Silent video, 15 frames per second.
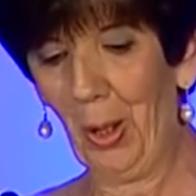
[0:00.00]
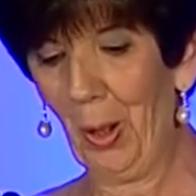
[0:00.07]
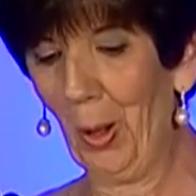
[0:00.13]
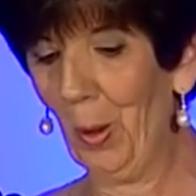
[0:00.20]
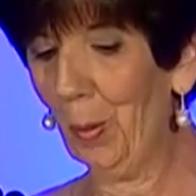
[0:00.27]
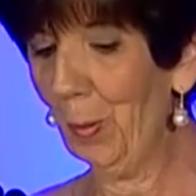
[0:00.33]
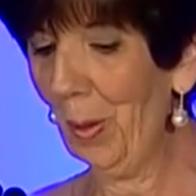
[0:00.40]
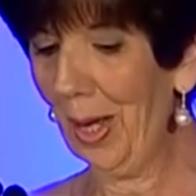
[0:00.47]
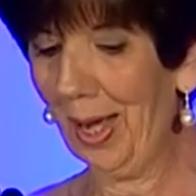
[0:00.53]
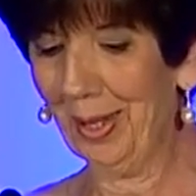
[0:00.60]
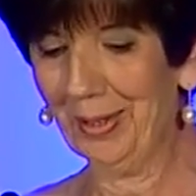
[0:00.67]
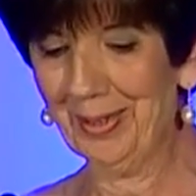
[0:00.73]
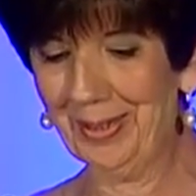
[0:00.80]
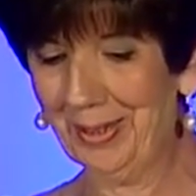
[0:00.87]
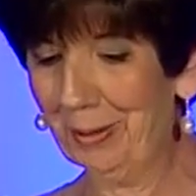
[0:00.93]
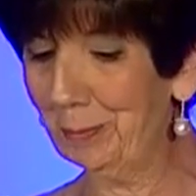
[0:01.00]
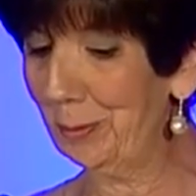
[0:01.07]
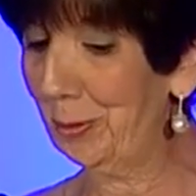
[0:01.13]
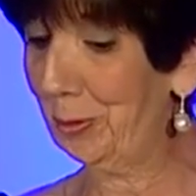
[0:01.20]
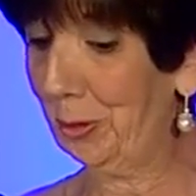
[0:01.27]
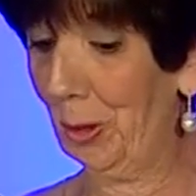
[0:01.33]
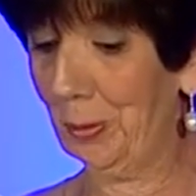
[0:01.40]
Oh well, it
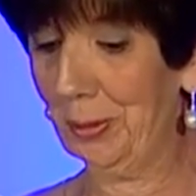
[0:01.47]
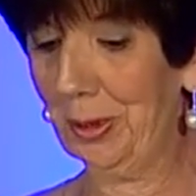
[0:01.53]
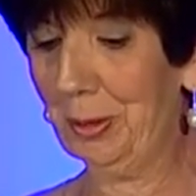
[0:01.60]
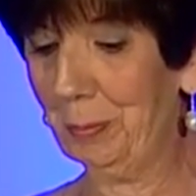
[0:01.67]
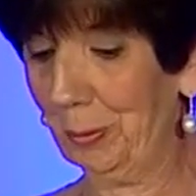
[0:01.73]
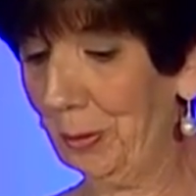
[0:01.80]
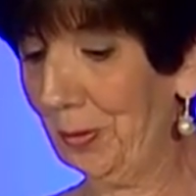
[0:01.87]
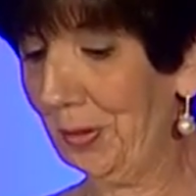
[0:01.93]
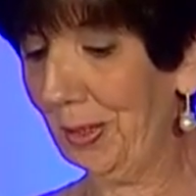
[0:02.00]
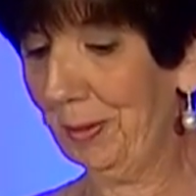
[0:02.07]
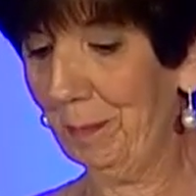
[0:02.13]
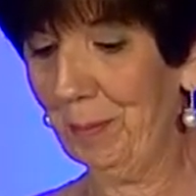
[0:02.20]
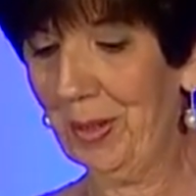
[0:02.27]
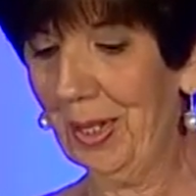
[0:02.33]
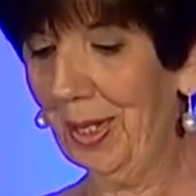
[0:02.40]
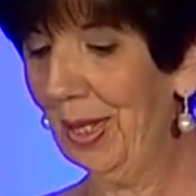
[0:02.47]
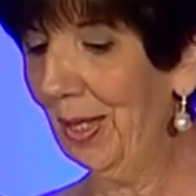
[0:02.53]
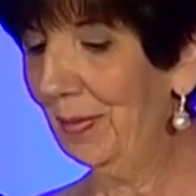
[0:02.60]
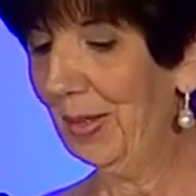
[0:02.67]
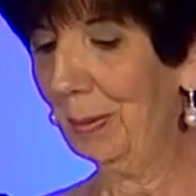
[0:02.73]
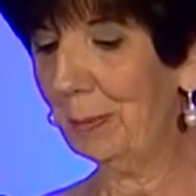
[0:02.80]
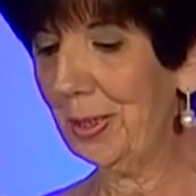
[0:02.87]
was totally worth it.
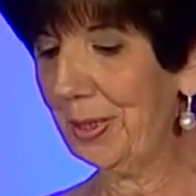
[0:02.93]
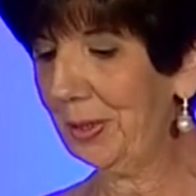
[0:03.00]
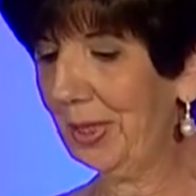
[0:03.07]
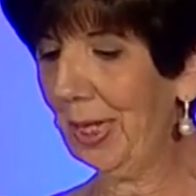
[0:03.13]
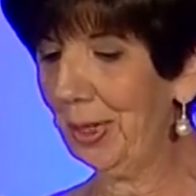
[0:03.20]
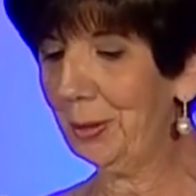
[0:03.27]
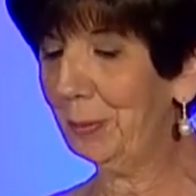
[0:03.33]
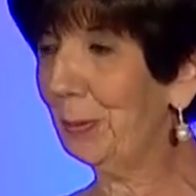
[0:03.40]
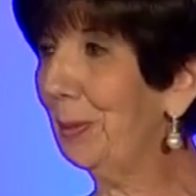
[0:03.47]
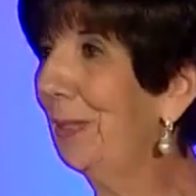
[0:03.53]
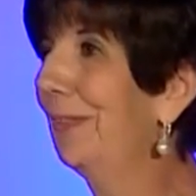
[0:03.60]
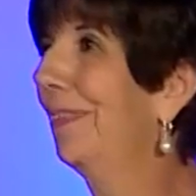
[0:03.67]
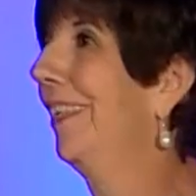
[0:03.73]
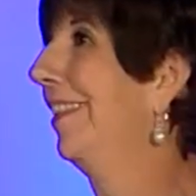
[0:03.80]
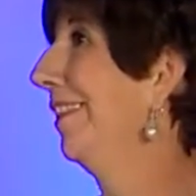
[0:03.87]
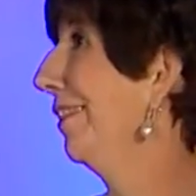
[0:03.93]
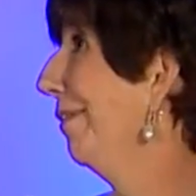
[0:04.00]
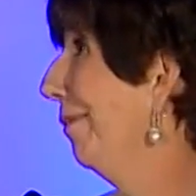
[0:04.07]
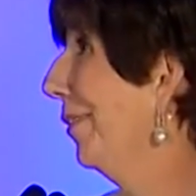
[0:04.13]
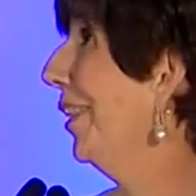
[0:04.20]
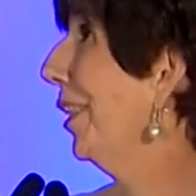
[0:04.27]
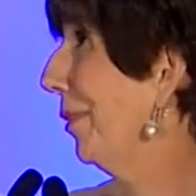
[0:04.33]
They rescheduled,
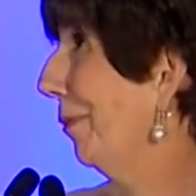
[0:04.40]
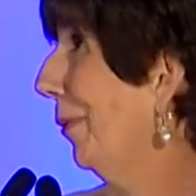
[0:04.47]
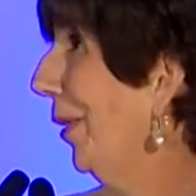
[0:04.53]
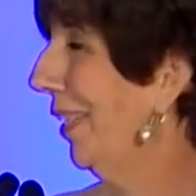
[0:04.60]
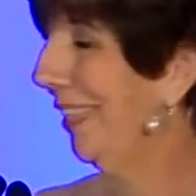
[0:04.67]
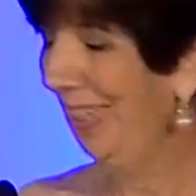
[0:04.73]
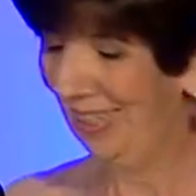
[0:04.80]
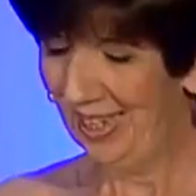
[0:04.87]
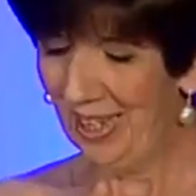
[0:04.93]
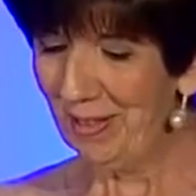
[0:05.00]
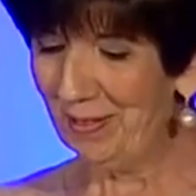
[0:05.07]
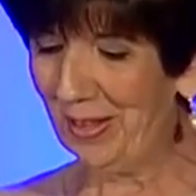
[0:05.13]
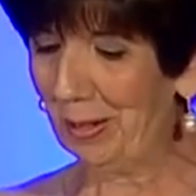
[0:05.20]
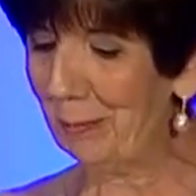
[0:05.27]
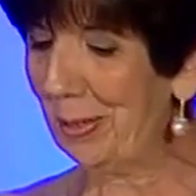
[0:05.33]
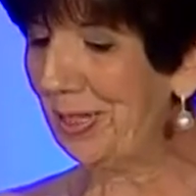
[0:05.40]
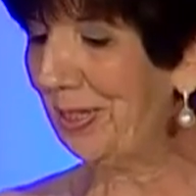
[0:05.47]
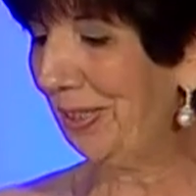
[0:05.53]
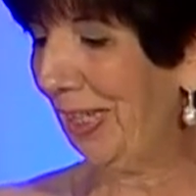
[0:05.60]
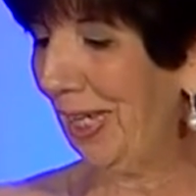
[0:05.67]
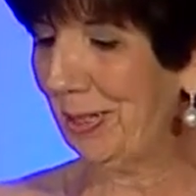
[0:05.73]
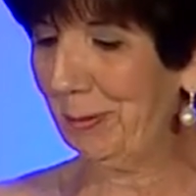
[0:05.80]
guess what? They
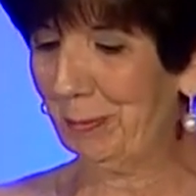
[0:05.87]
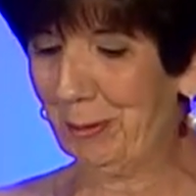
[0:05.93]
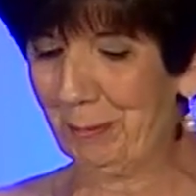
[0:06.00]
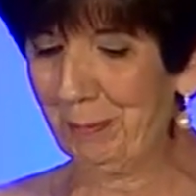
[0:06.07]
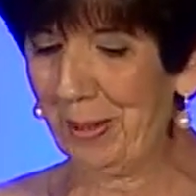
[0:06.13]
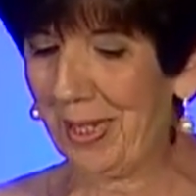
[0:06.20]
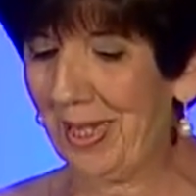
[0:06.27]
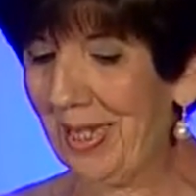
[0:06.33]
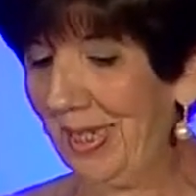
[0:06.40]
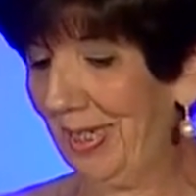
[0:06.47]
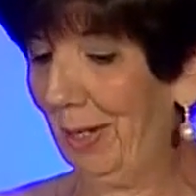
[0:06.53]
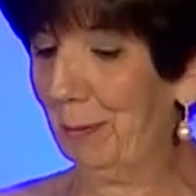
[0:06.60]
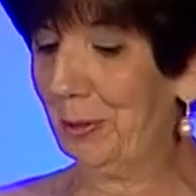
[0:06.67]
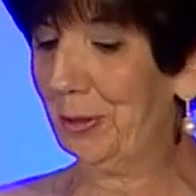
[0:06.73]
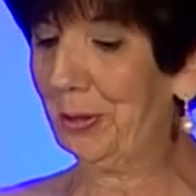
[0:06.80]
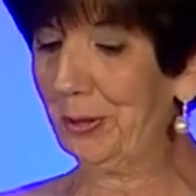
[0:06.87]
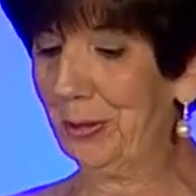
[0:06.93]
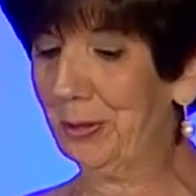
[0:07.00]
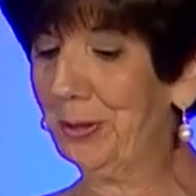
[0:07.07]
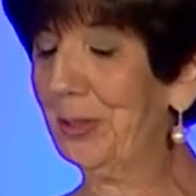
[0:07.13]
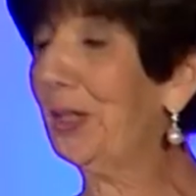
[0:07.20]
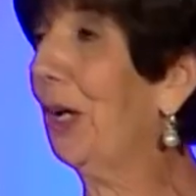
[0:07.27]
rescheduled me and I was
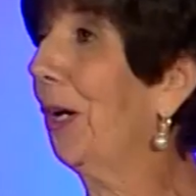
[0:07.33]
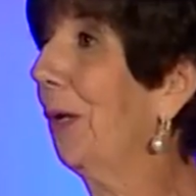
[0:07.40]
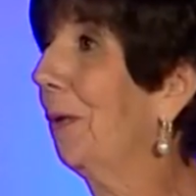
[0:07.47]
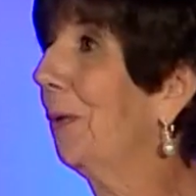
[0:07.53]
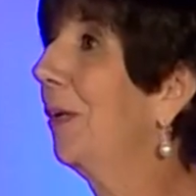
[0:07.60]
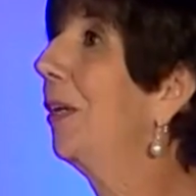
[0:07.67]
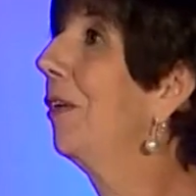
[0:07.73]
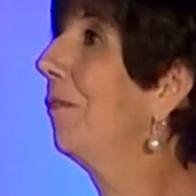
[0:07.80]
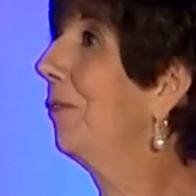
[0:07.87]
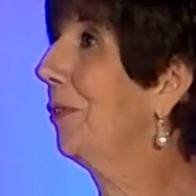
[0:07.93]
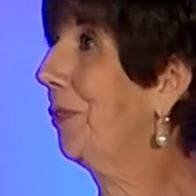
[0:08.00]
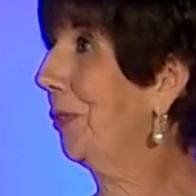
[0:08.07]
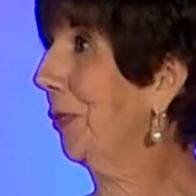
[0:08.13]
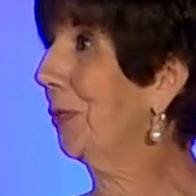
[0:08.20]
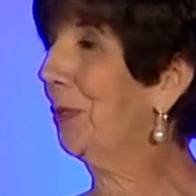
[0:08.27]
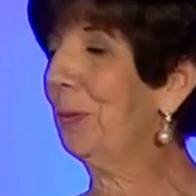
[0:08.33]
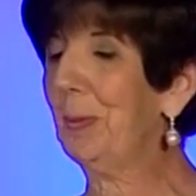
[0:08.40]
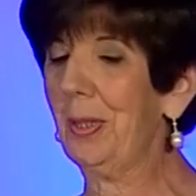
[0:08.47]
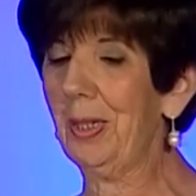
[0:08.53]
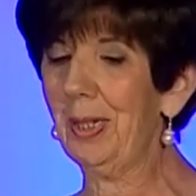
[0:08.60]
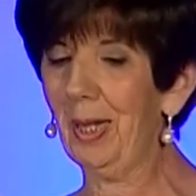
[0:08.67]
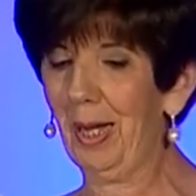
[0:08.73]
good to go for
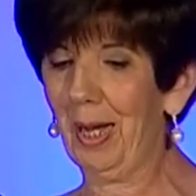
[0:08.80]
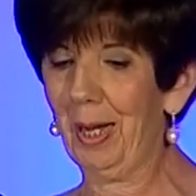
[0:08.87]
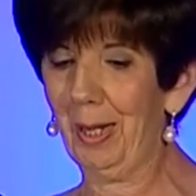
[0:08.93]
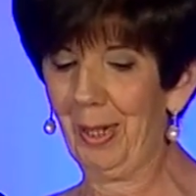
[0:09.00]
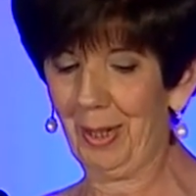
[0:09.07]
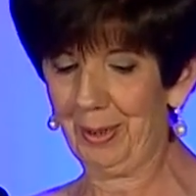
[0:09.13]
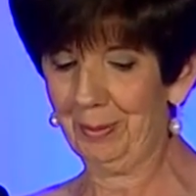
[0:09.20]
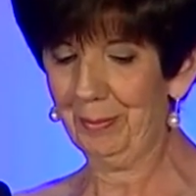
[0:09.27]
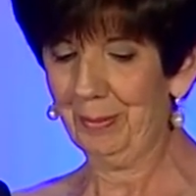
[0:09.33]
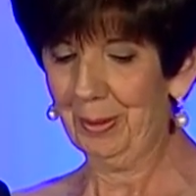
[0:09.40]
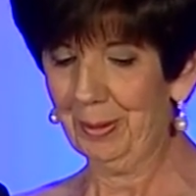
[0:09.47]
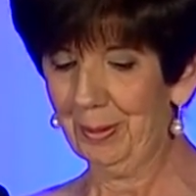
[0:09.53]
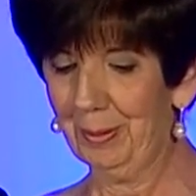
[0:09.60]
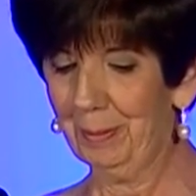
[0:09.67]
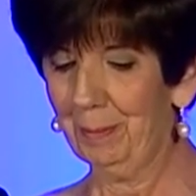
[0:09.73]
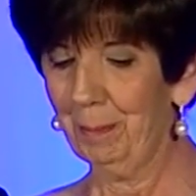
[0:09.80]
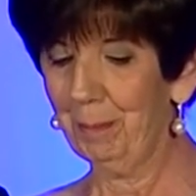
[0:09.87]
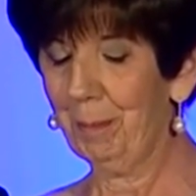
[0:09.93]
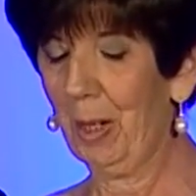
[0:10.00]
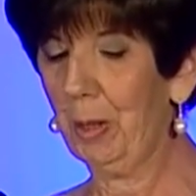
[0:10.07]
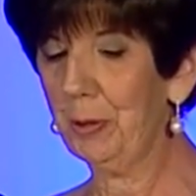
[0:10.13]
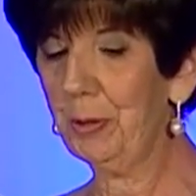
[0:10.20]
surgery on
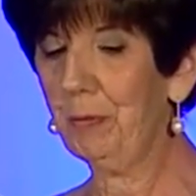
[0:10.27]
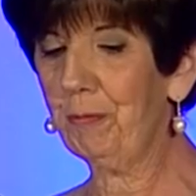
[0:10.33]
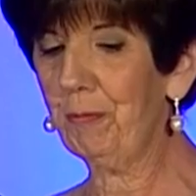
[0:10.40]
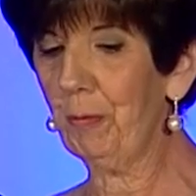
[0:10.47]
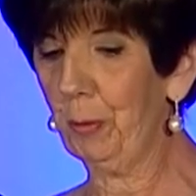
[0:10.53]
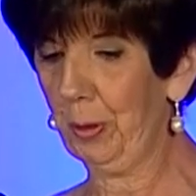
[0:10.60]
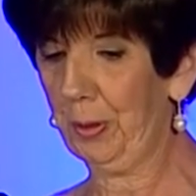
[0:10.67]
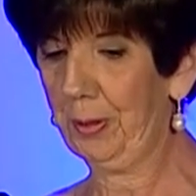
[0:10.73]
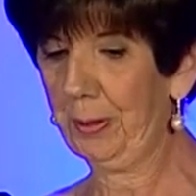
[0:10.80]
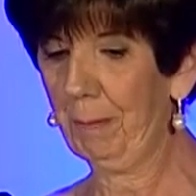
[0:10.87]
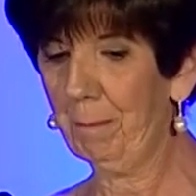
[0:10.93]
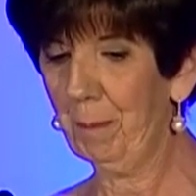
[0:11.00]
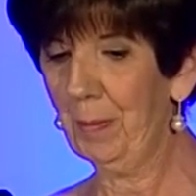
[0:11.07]
March 4th.